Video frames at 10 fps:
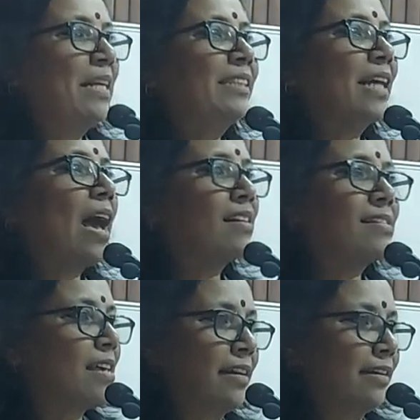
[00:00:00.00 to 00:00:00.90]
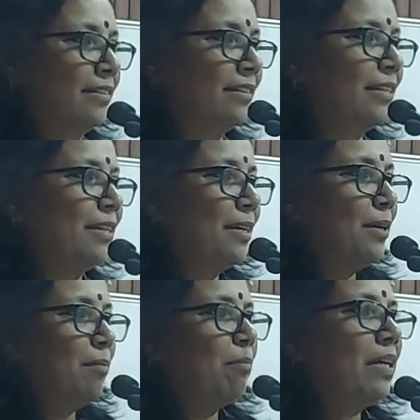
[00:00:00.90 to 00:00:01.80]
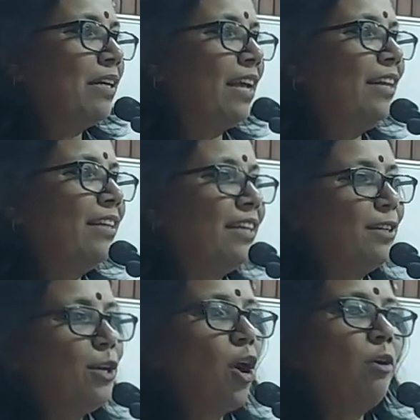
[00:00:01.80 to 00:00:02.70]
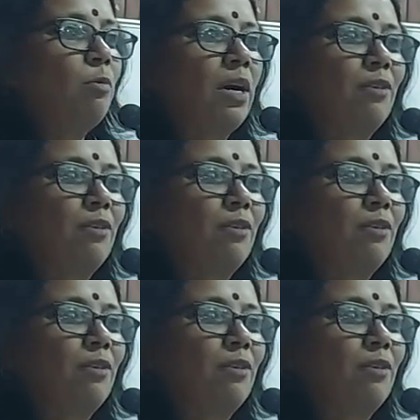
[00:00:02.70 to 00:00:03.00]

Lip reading: by star sign. But it did not